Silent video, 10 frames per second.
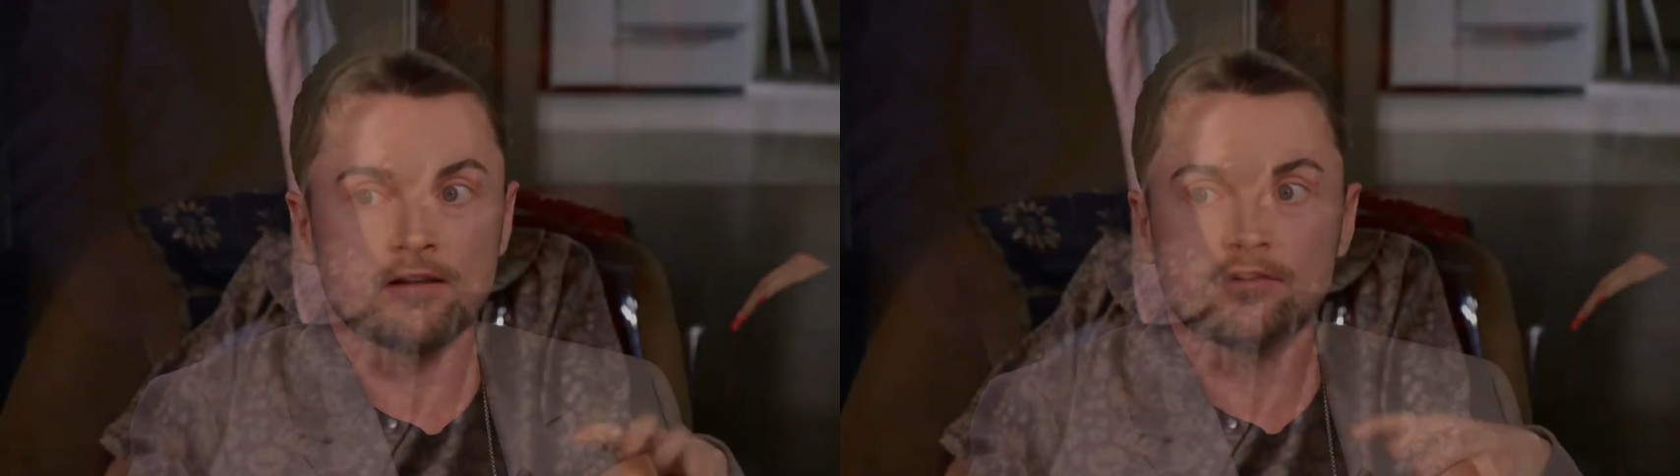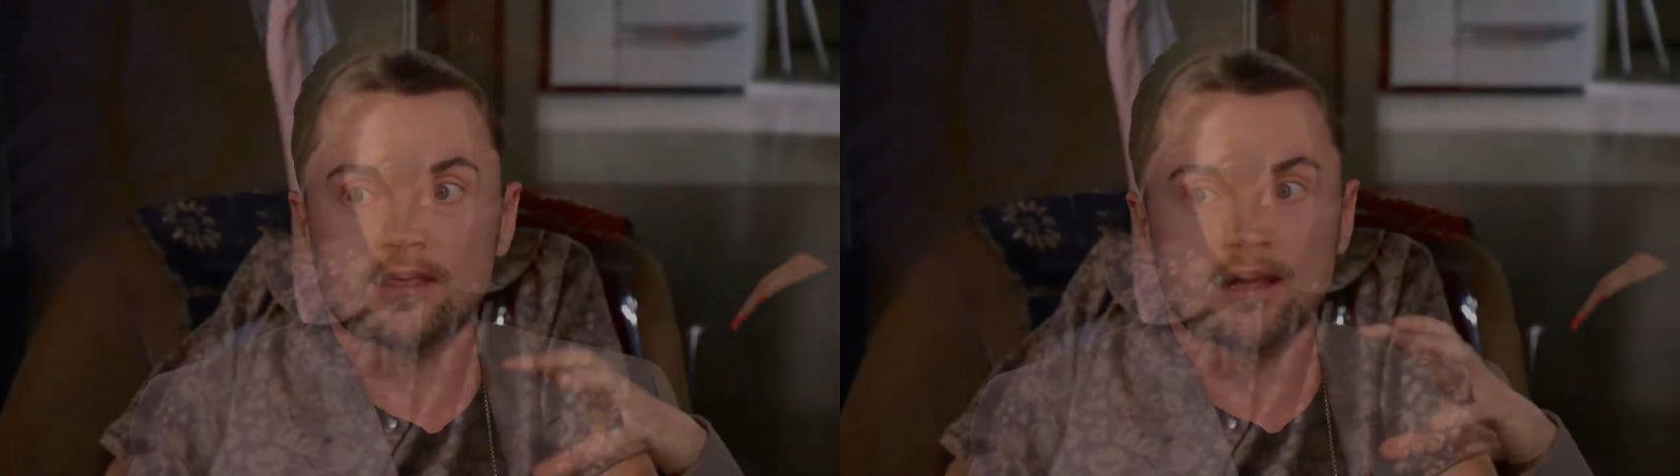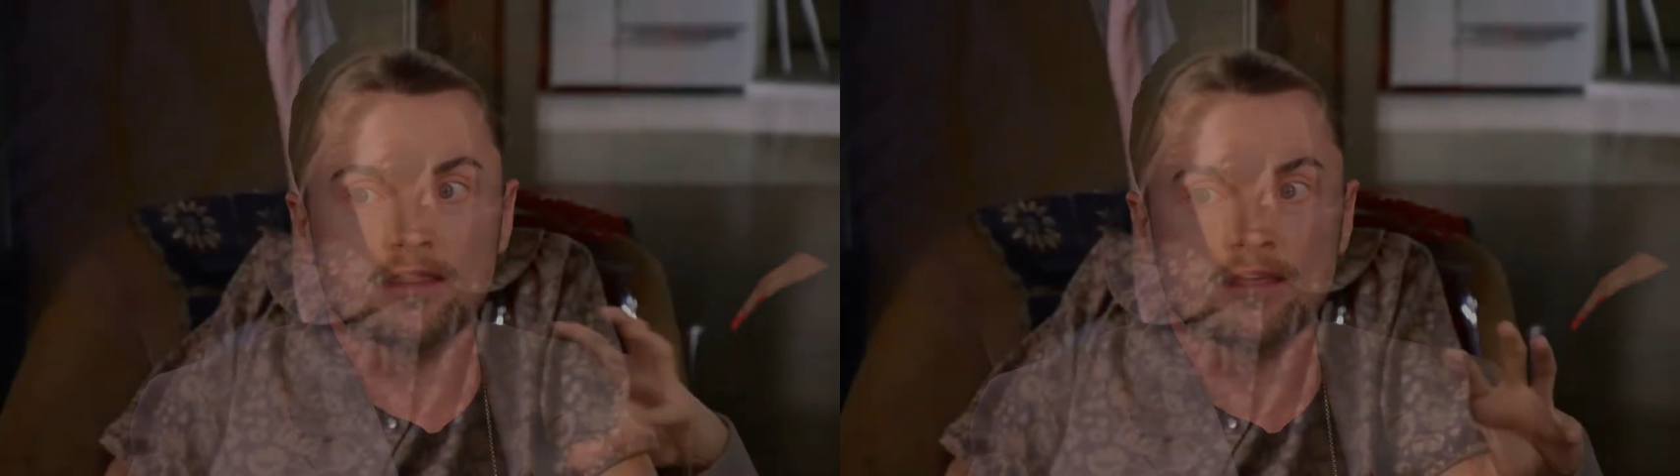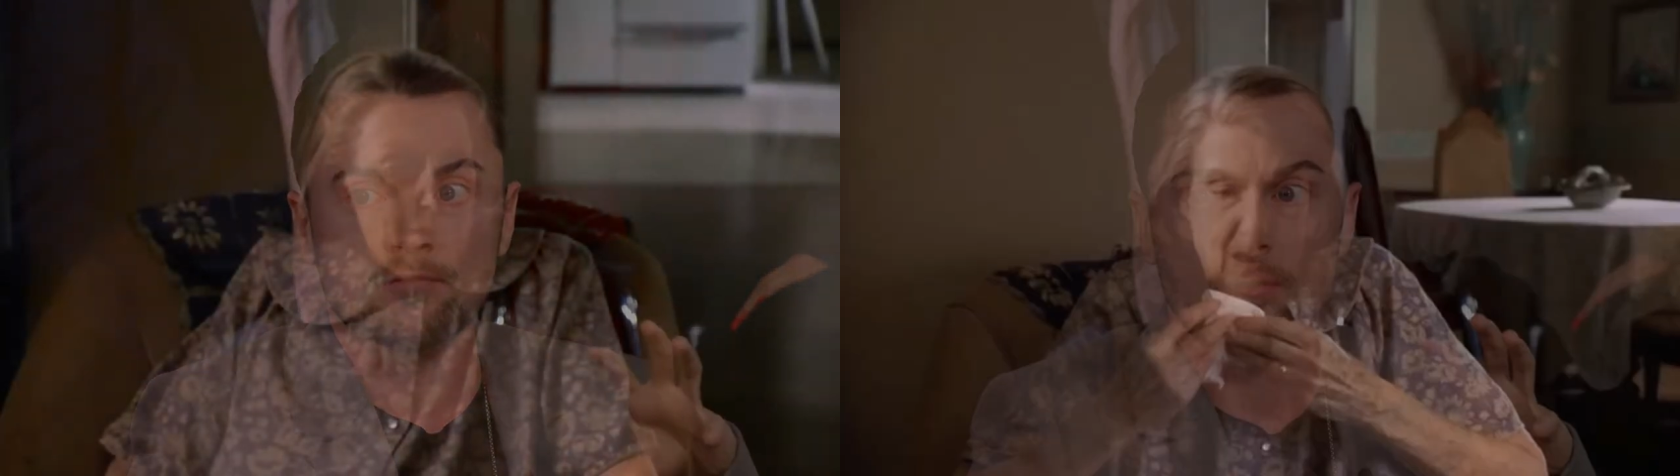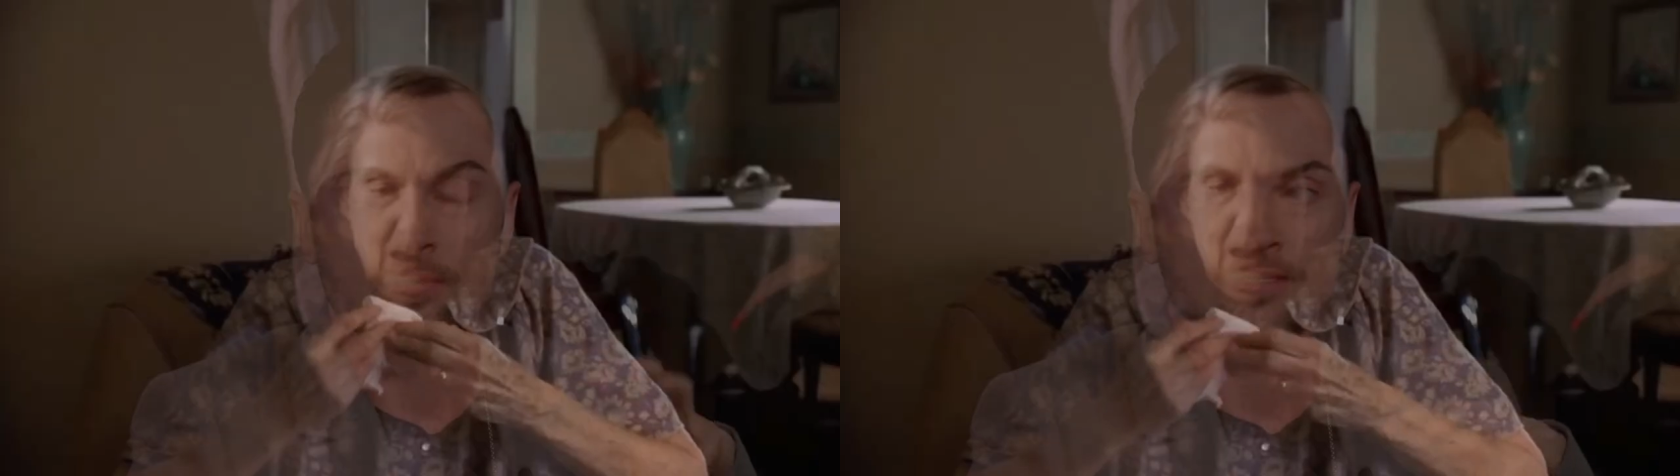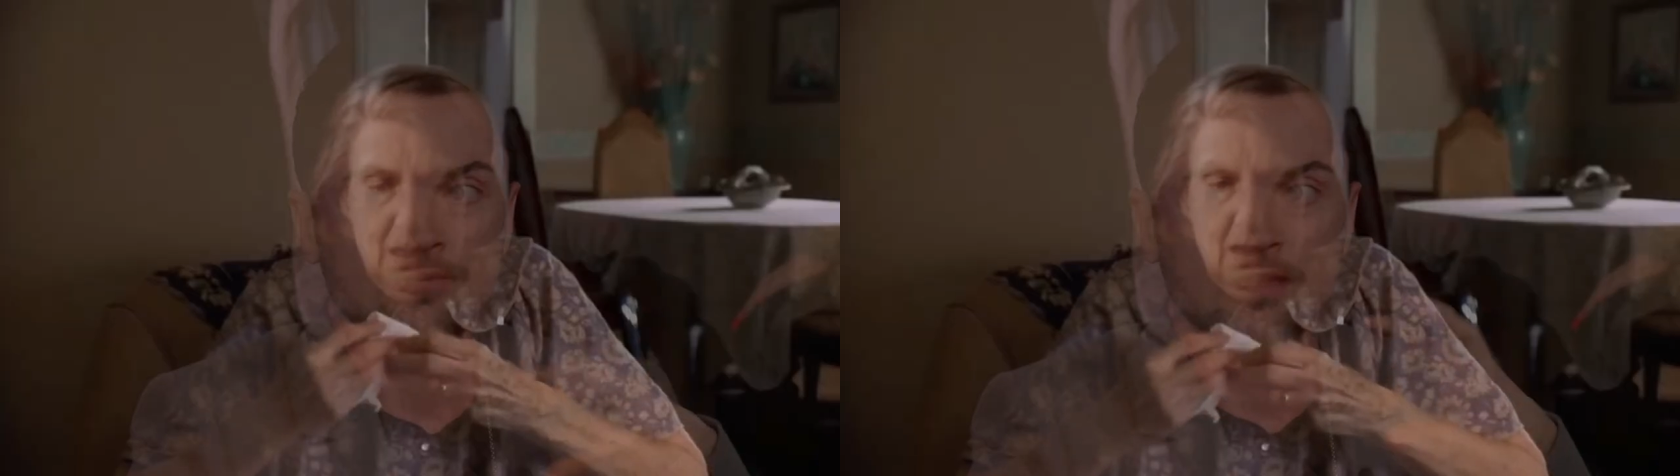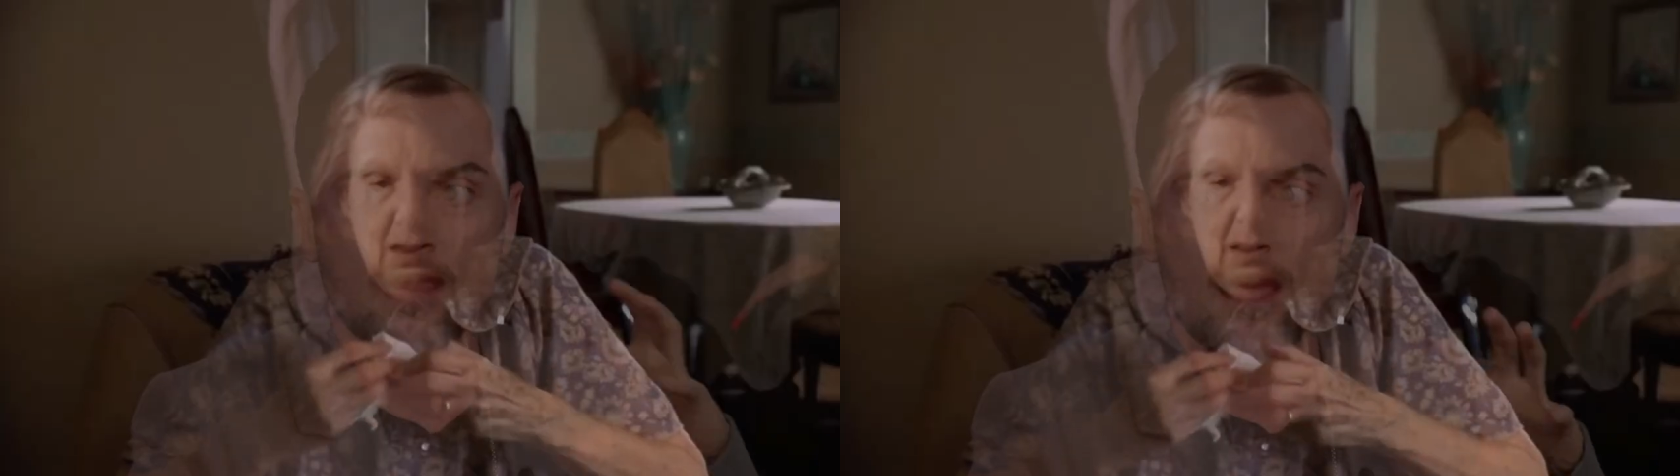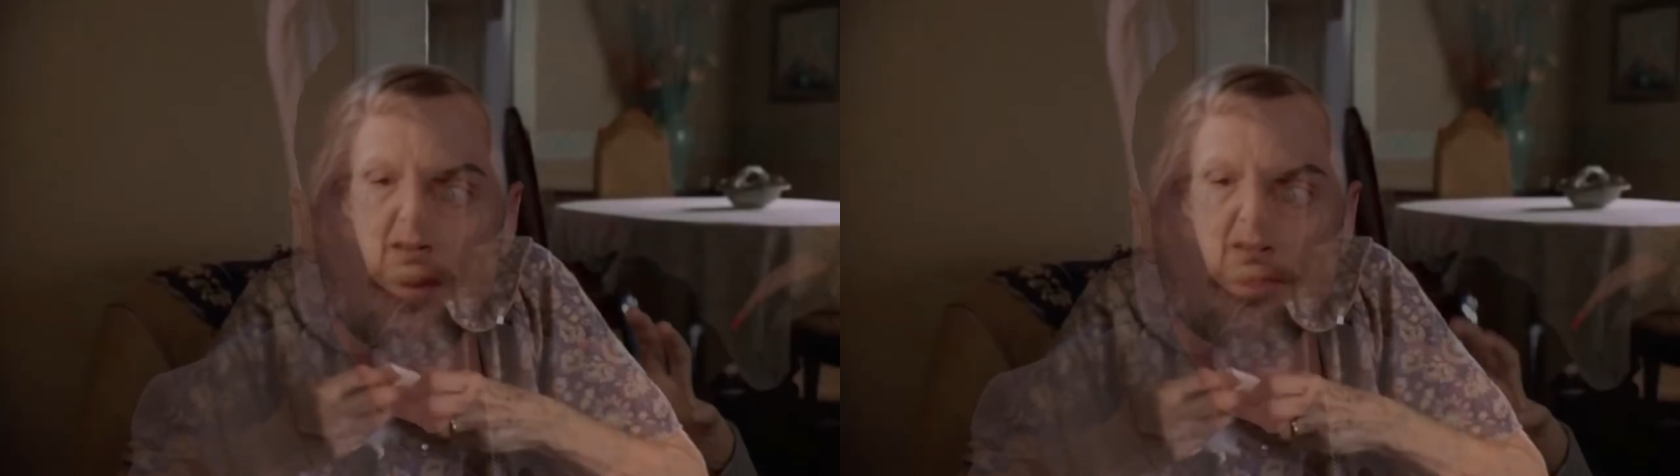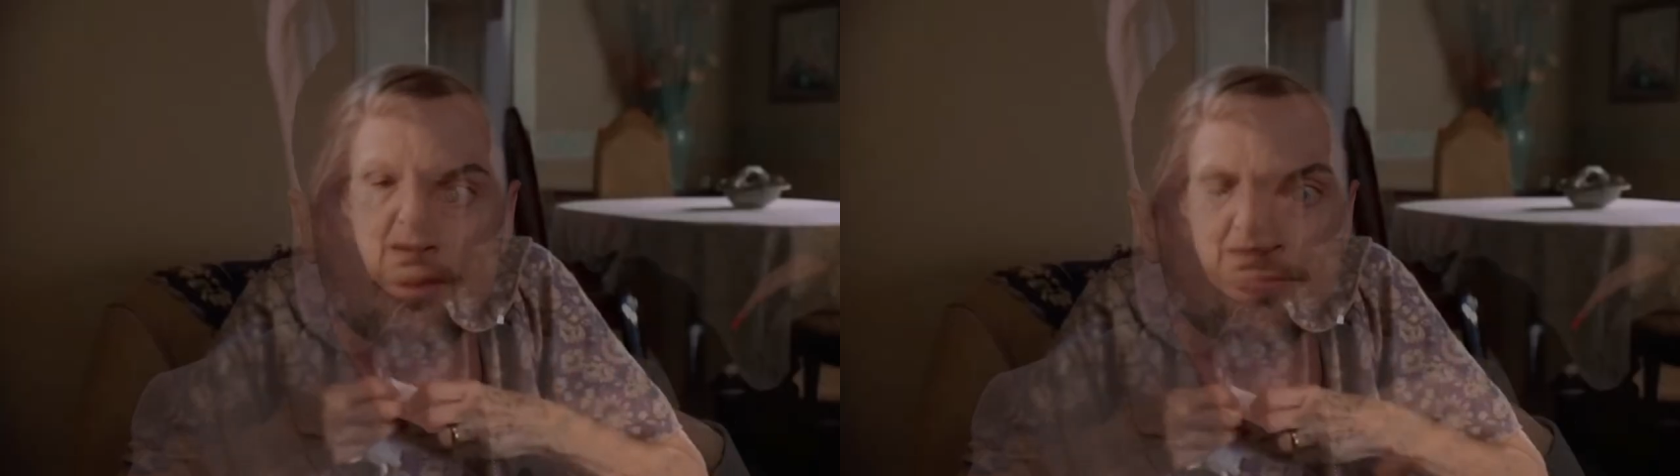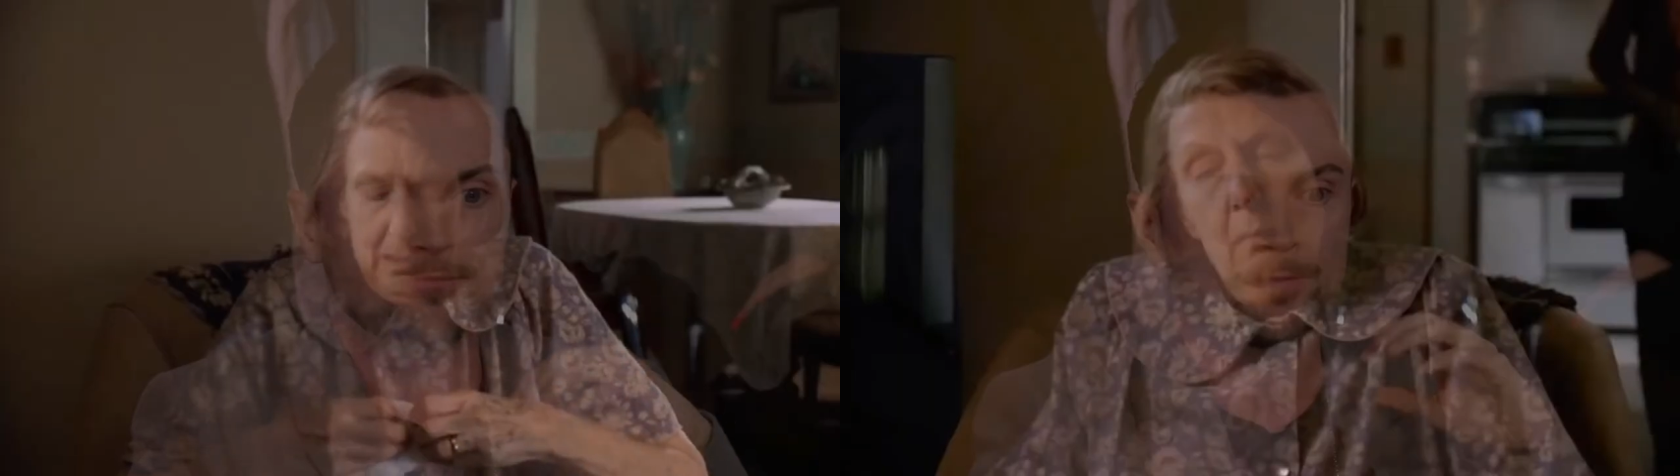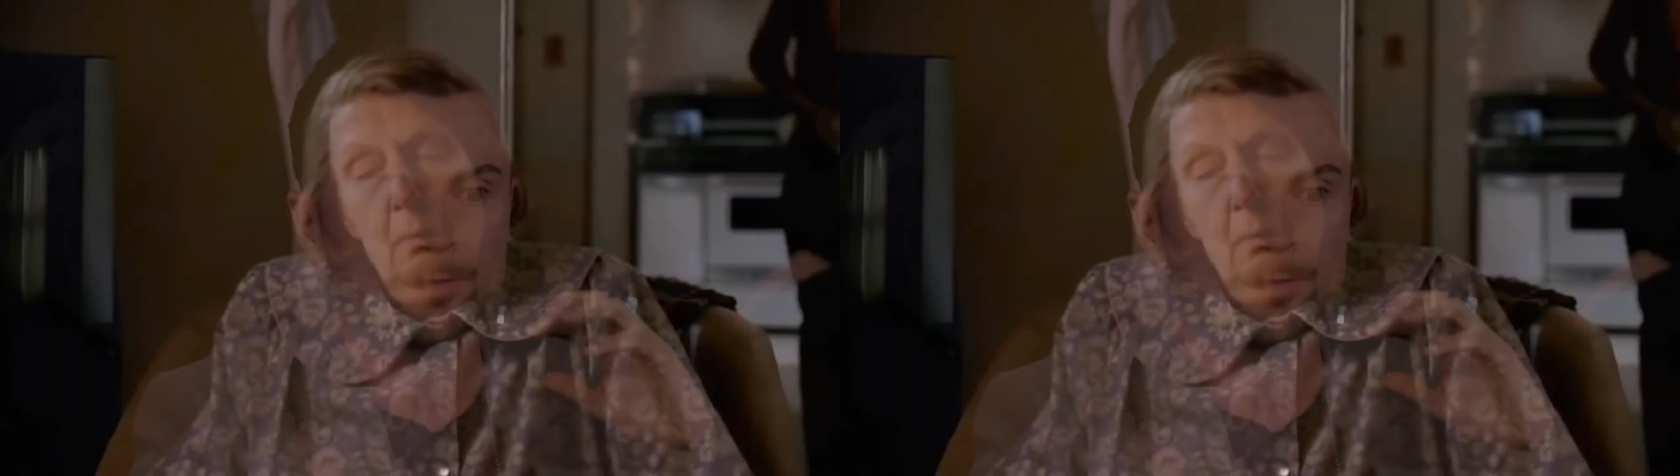Everything I think about makes me laugh and